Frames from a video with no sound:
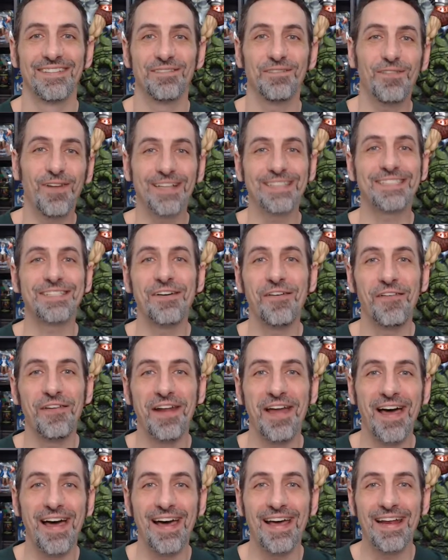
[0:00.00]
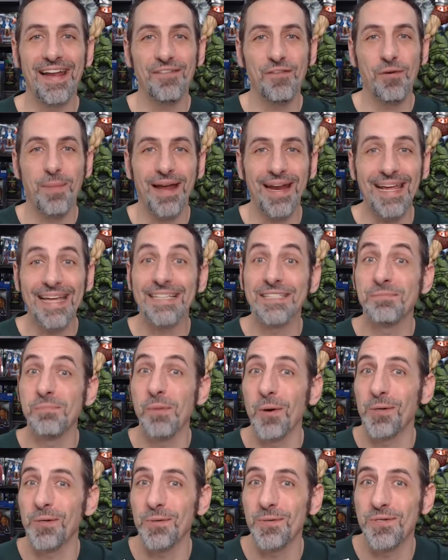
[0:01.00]
What's going on, everybody? It's
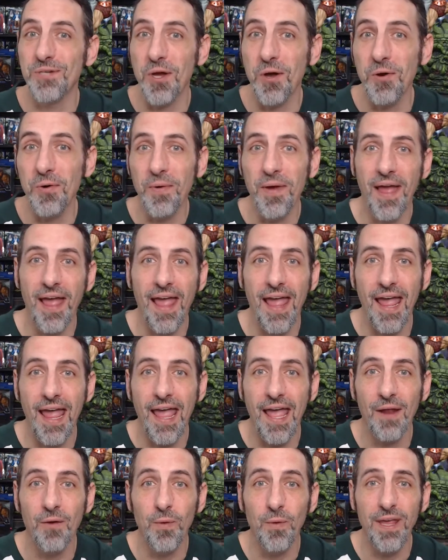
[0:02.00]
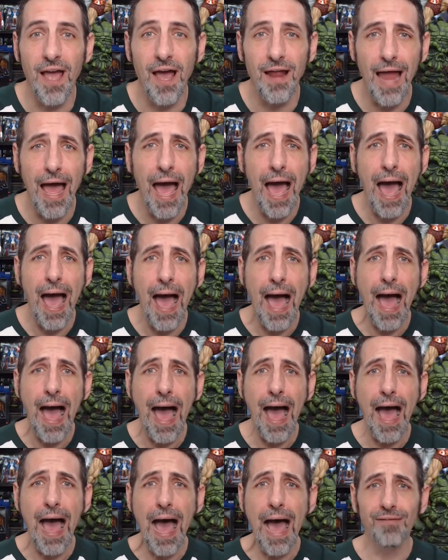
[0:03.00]
Motu Joe, and we are
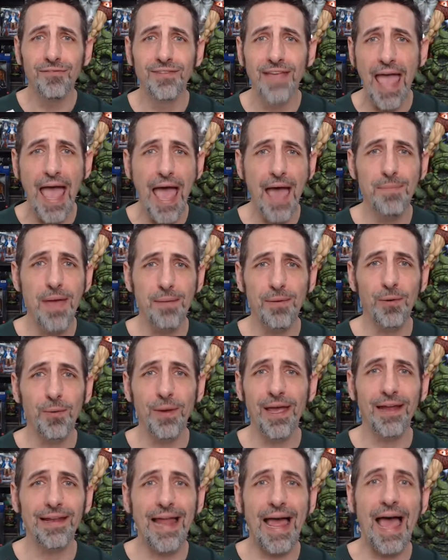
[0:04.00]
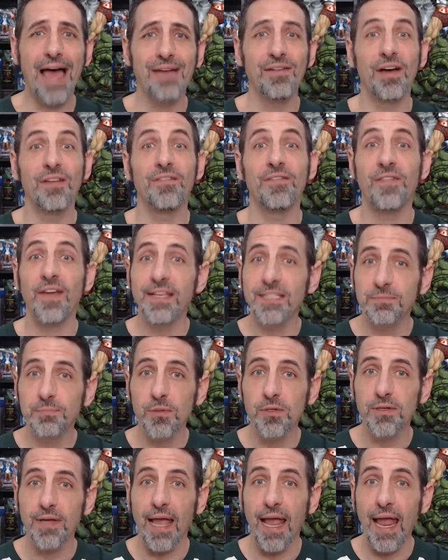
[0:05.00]
live. Yeah, baby, we are live on
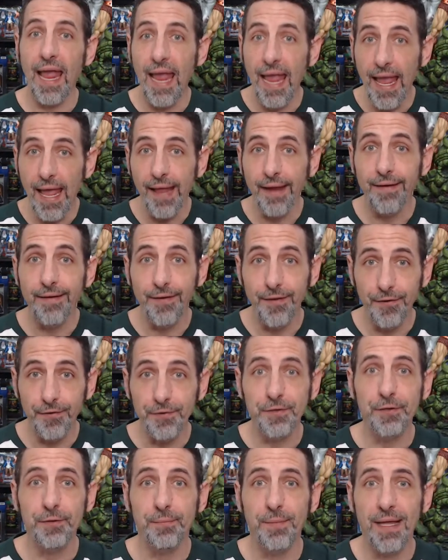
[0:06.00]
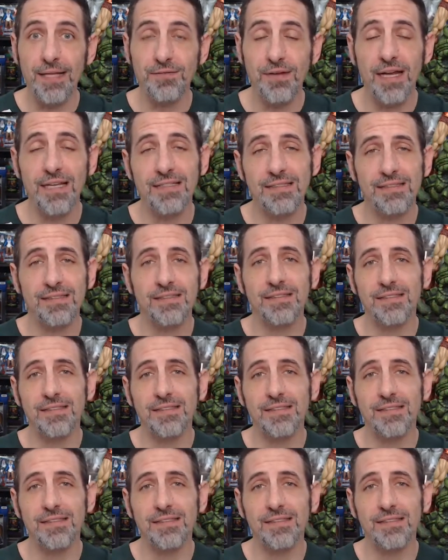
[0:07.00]
Facebook and YouTube. That's right.